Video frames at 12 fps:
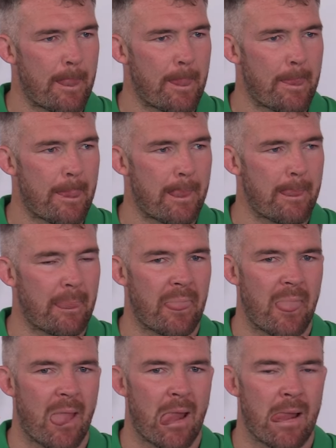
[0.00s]
Okay,
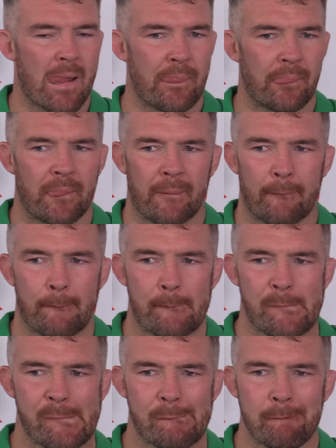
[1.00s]
that's it for the TV
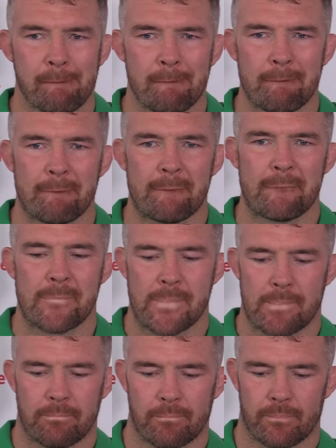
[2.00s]
live section,
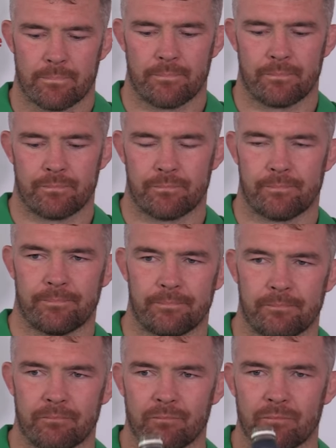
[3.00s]
and the rest is embargoed now till